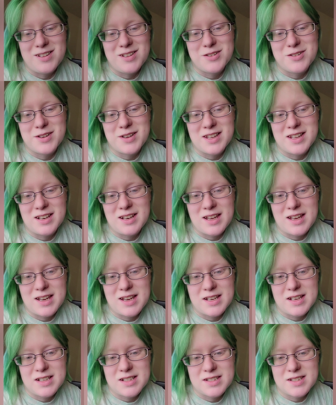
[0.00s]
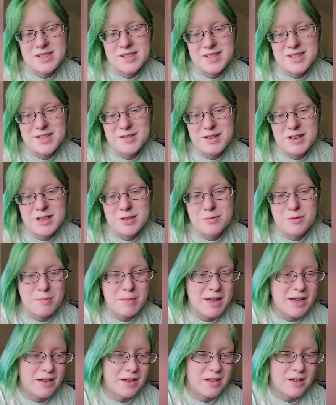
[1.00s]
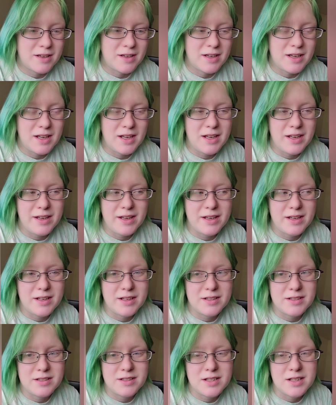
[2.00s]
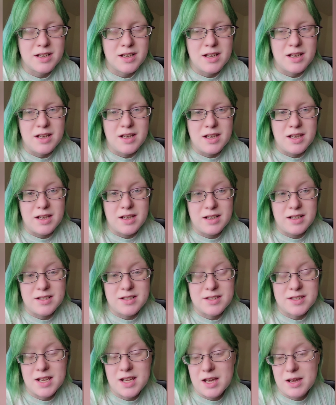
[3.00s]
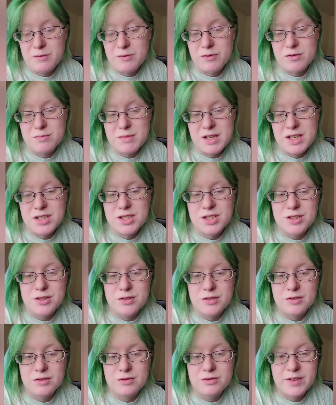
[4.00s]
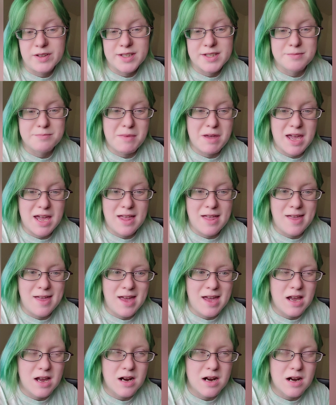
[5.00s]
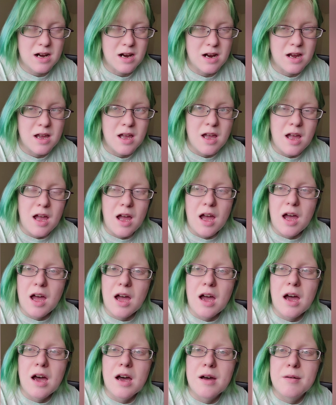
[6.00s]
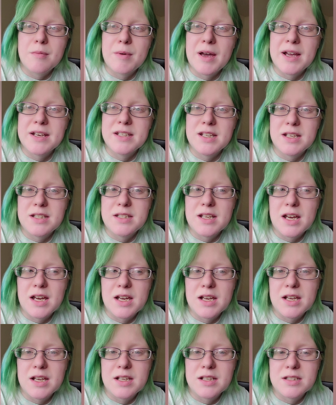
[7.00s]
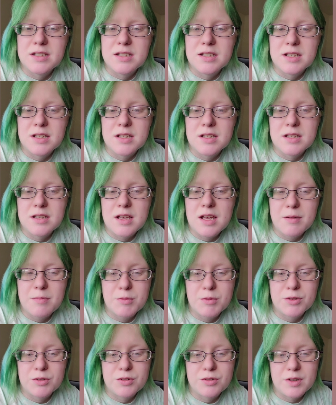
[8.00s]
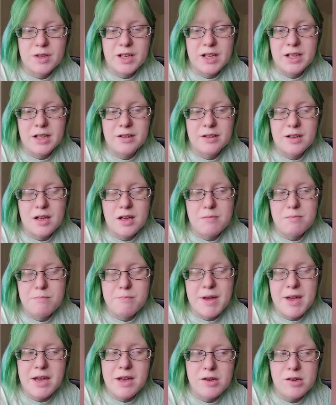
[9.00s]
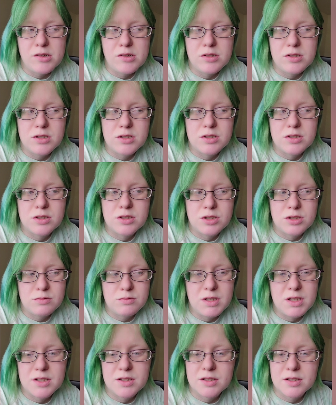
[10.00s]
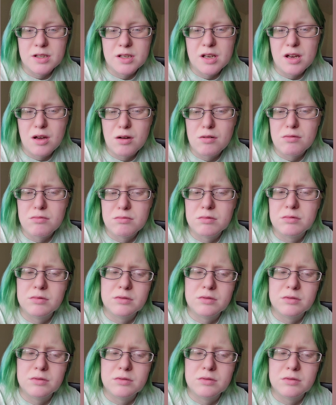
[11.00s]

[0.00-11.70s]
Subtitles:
Hello again, guys. This is Random Rebecca, and it is time for me to fix my hair. I did dye it emerald green about 2 weeks ago,